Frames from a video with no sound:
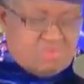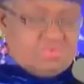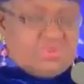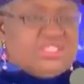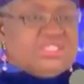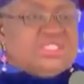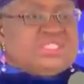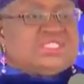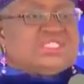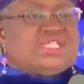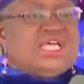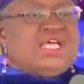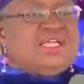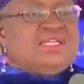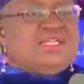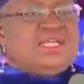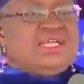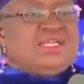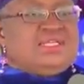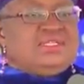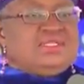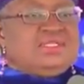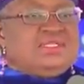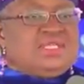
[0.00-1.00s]
we
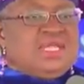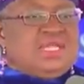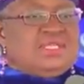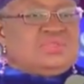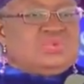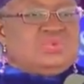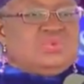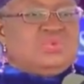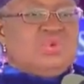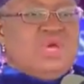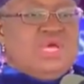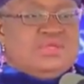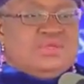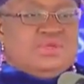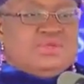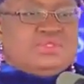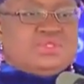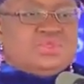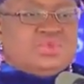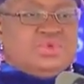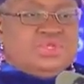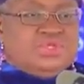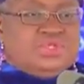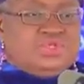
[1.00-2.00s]
decided that we were
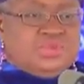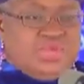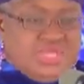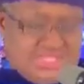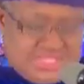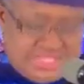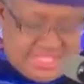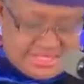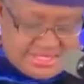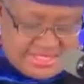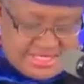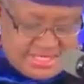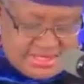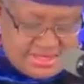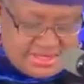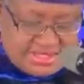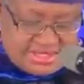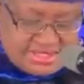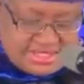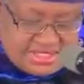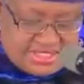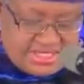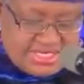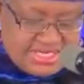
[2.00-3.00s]
not going to entertain
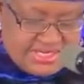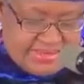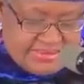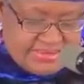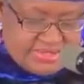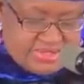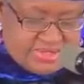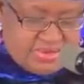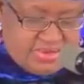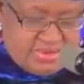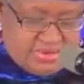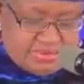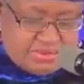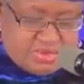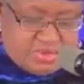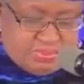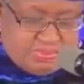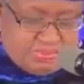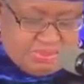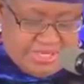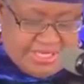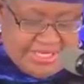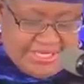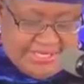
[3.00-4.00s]
these claims or
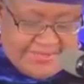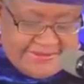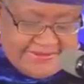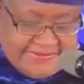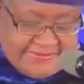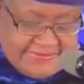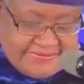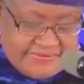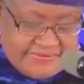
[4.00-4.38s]
to pay.